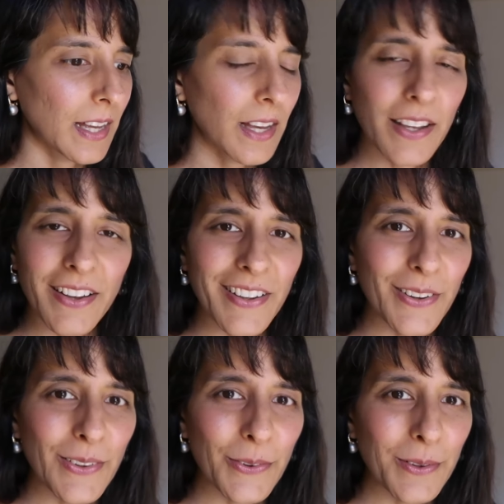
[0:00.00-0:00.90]
I, I
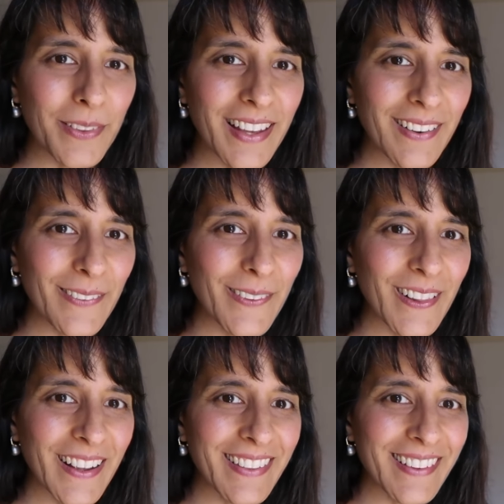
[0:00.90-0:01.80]
don't agree with that at
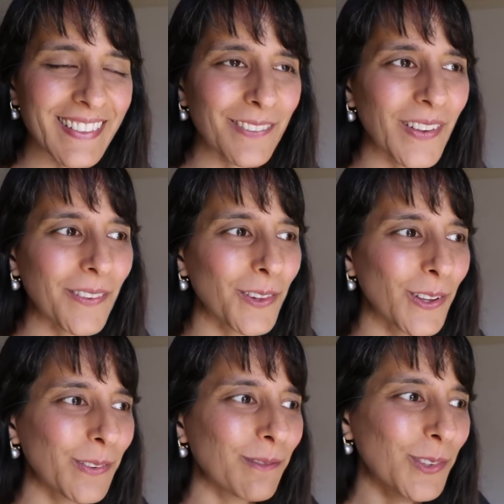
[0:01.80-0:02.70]
all. I think the
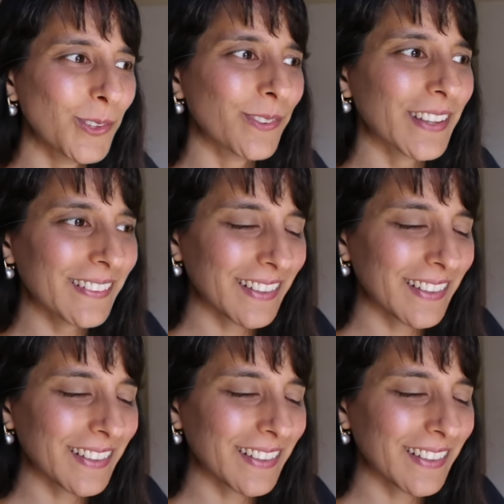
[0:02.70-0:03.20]
people who move, they,